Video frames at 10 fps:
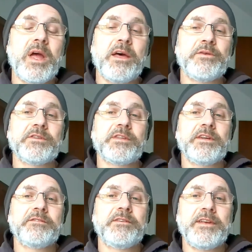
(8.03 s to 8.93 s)
Mathis,
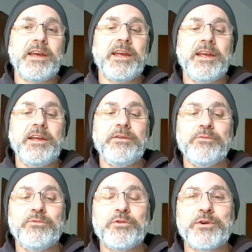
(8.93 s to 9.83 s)
and today
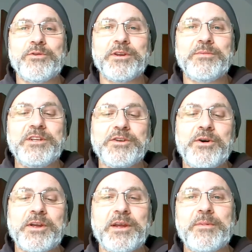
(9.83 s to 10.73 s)
we're going to be
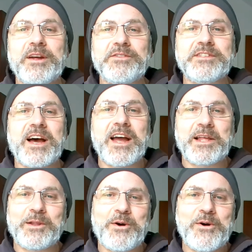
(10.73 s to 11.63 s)
talking about
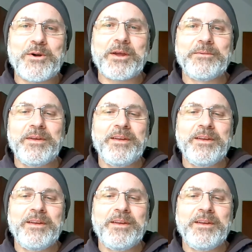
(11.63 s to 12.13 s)
dialogue,